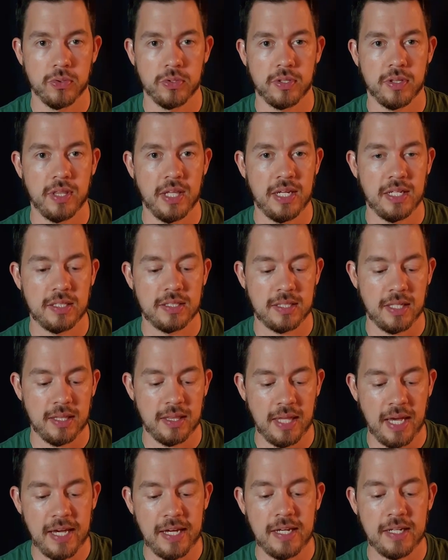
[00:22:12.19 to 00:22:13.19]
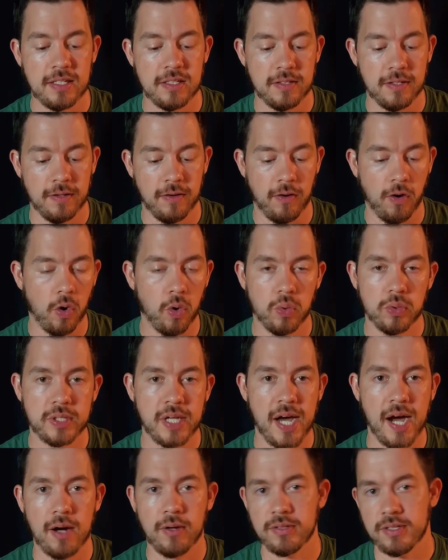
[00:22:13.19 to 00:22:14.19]
thinks that they can hold
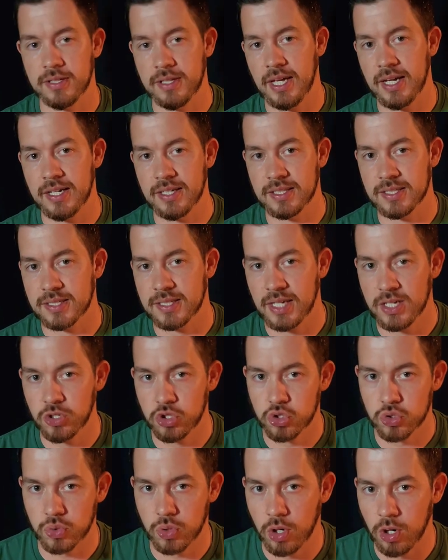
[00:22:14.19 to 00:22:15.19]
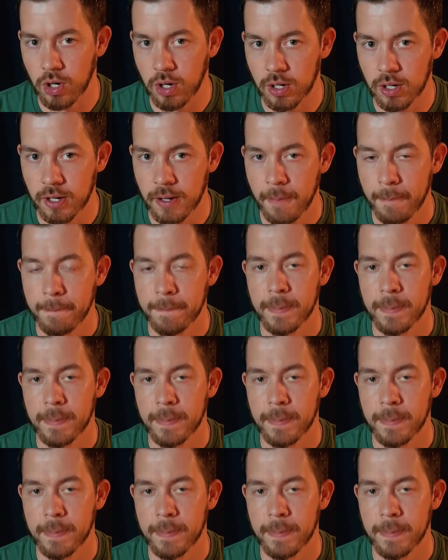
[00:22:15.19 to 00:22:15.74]
out and they can stay strong.